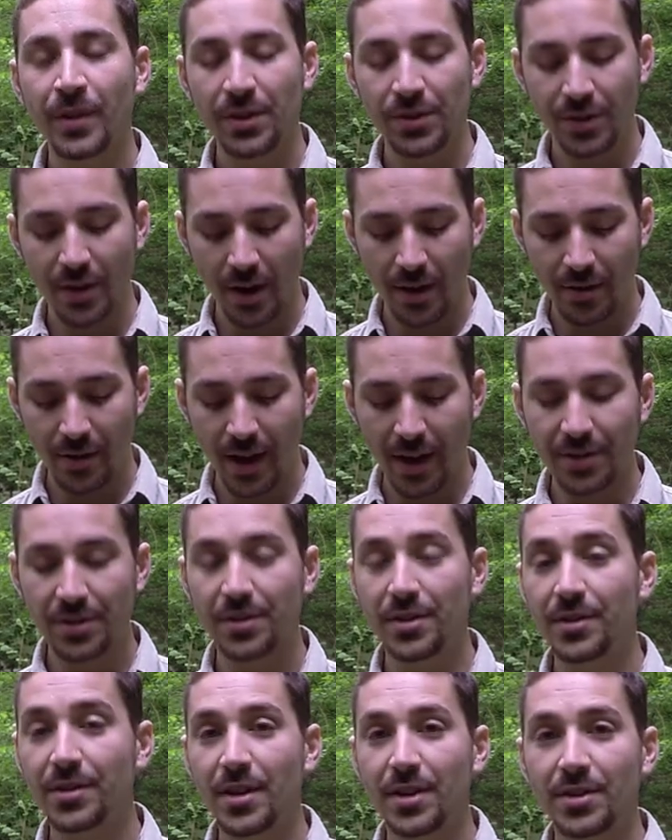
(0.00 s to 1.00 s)
So
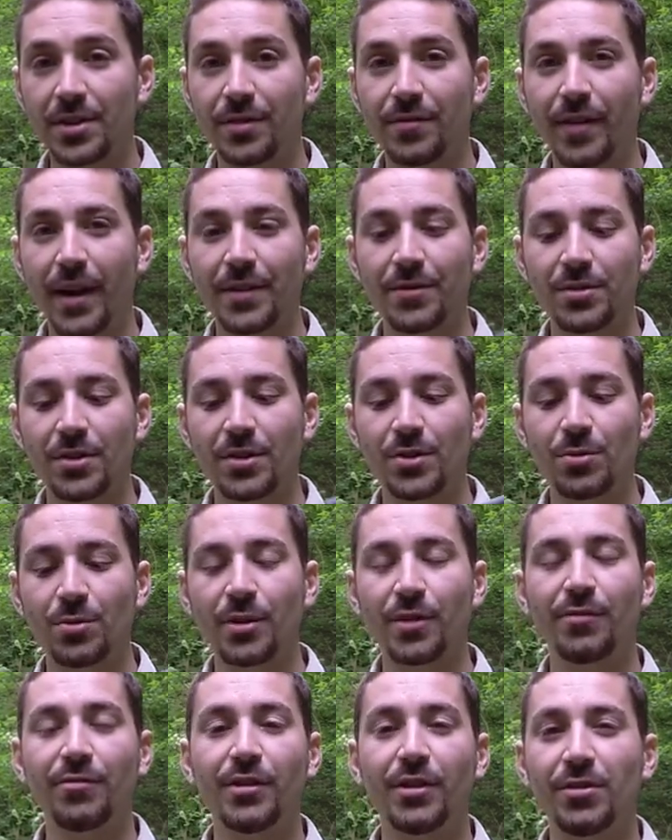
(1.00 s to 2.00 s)
that's the disadvantage
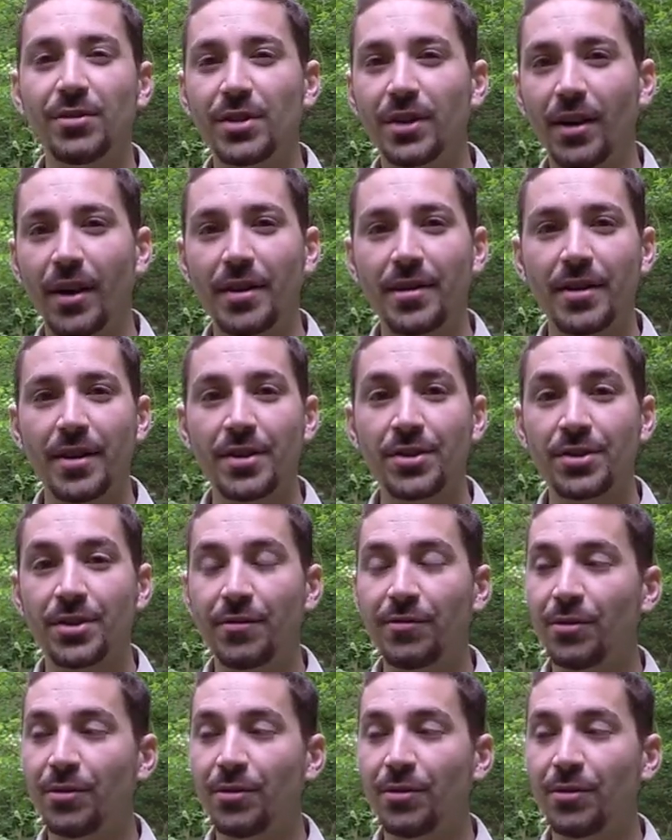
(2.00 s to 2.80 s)
with a filter like this.